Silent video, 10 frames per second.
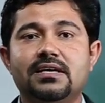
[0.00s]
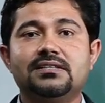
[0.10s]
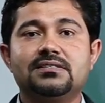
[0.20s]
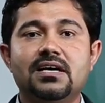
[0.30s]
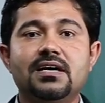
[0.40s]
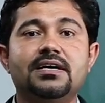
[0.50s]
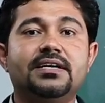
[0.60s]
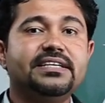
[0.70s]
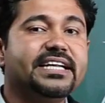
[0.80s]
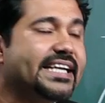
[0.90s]
is
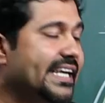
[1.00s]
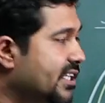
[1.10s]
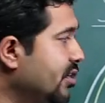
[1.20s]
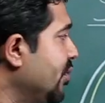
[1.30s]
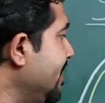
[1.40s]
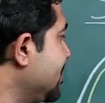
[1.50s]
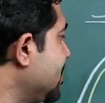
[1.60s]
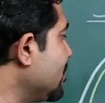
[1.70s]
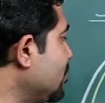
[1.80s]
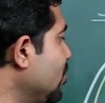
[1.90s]
the negative
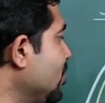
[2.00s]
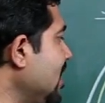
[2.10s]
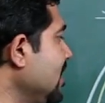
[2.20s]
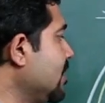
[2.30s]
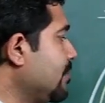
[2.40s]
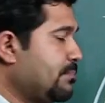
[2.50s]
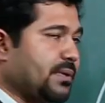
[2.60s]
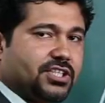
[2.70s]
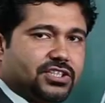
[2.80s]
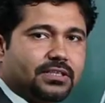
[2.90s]
intrapleural
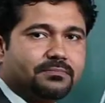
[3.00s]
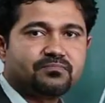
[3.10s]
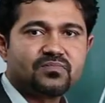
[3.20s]
pressure.